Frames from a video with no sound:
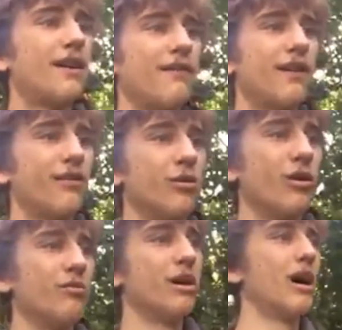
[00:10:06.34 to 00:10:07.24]
fan favorite
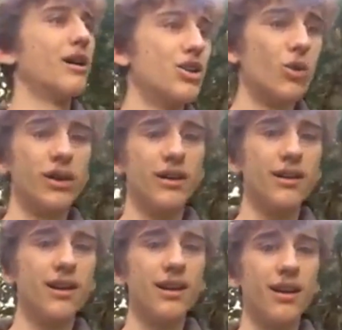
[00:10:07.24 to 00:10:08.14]
one, but I enjoyed it.
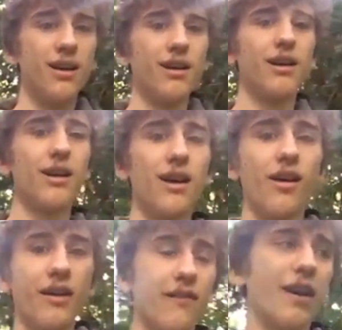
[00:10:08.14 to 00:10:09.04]
I
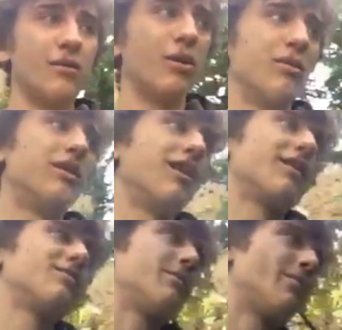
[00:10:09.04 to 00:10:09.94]
like Fabio, but
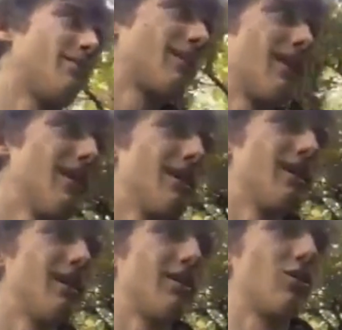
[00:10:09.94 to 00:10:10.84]
like,
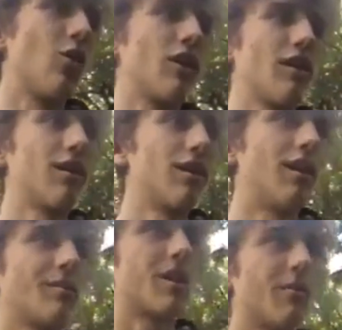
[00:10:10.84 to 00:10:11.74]
dog, I'm